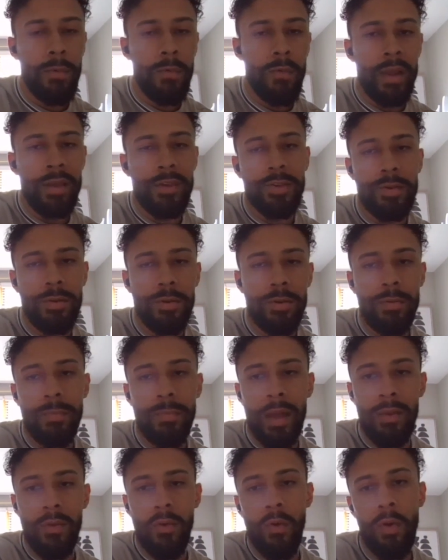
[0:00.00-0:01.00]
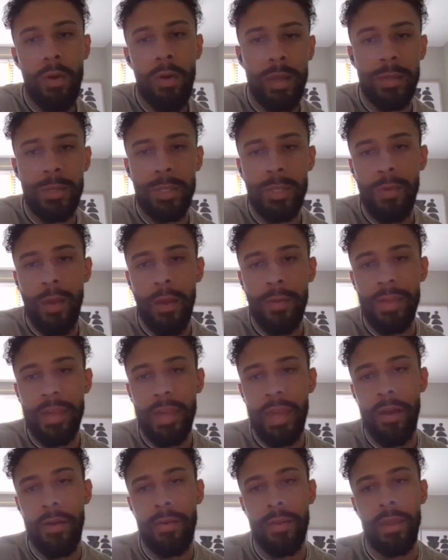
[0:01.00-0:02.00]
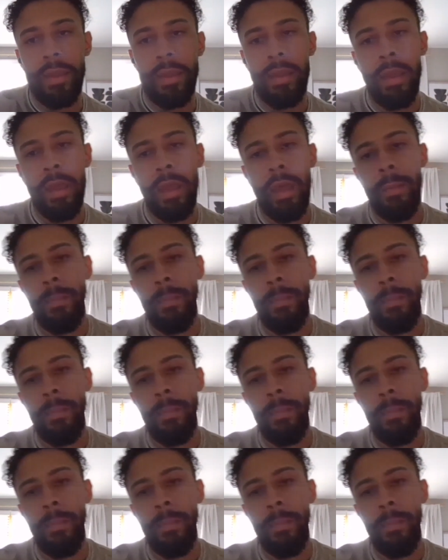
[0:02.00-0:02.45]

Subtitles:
racial minorities throughout the county,